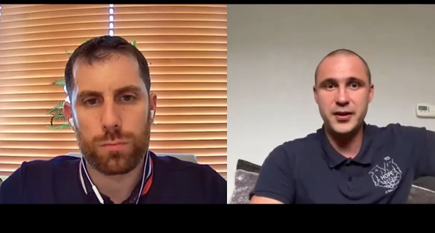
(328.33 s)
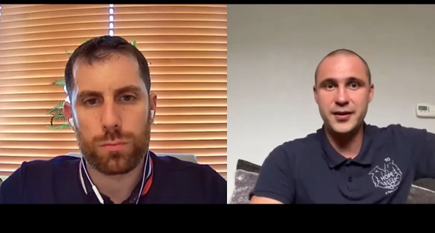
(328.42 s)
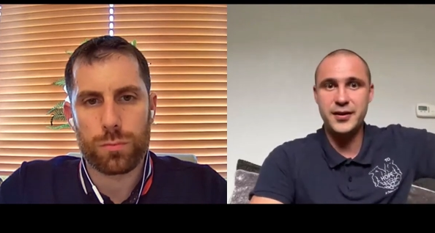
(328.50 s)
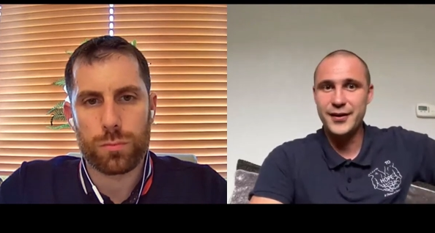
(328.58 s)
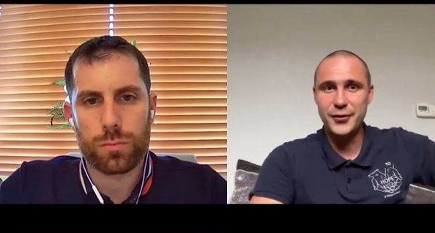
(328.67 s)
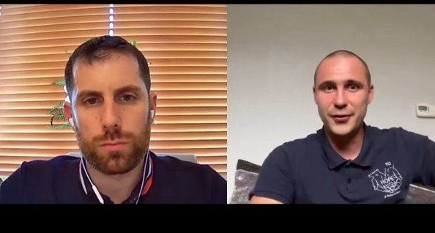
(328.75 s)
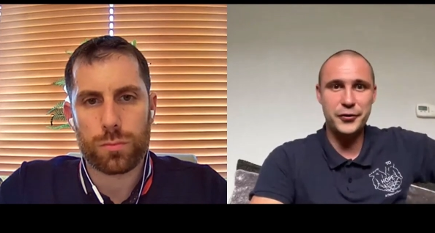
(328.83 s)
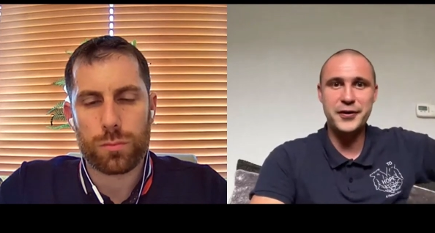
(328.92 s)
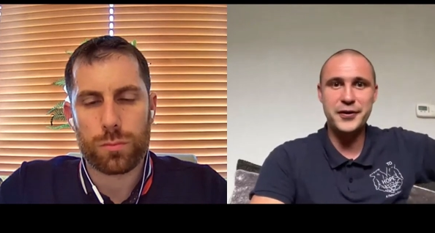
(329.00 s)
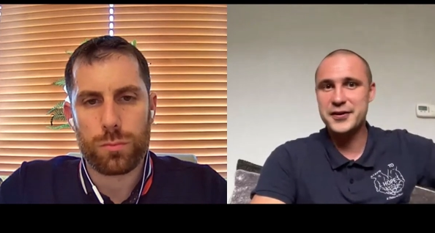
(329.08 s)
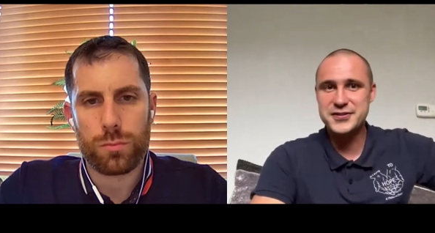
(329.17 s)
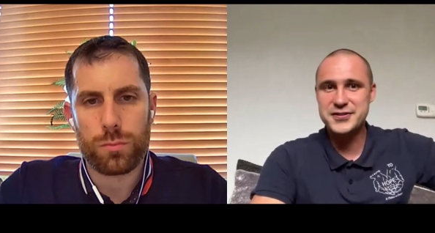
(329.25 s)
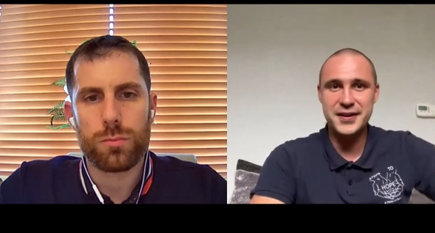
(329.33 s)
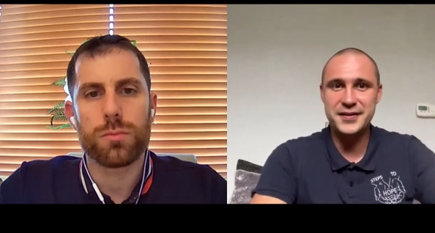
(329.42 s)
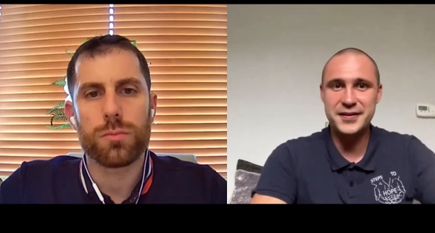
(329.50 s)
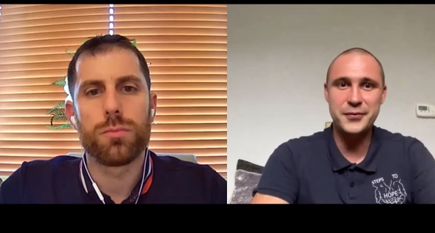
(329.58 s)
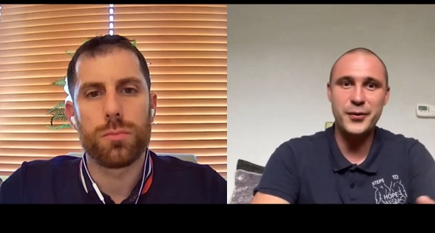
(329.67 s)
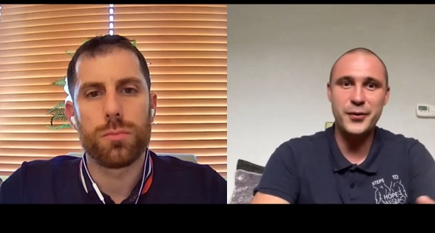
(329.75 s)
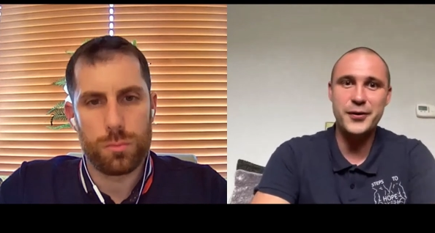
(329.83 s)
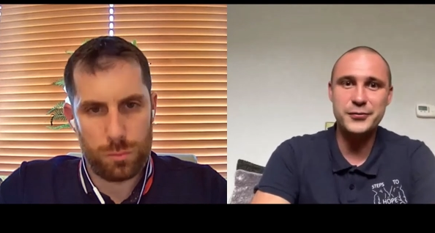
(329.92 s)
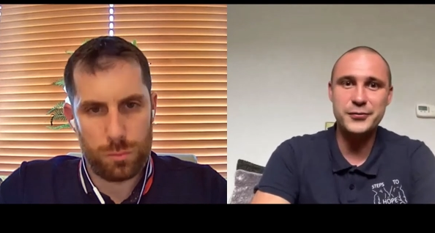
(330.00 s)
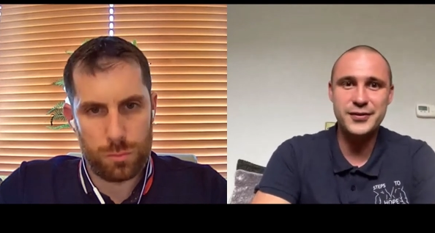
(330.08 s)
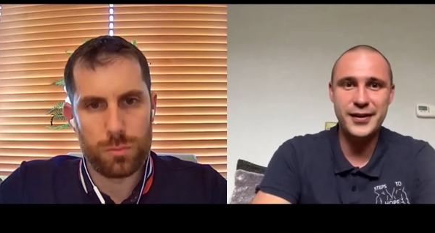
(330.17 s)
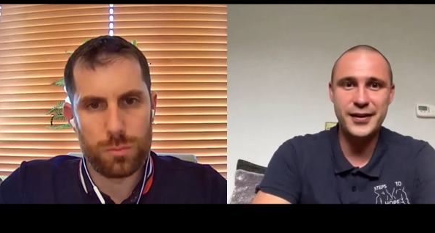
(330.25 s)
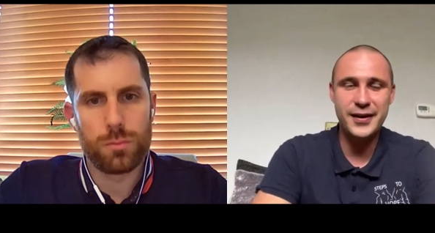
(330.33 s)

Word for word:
Speaker 1: be on the other side of the world.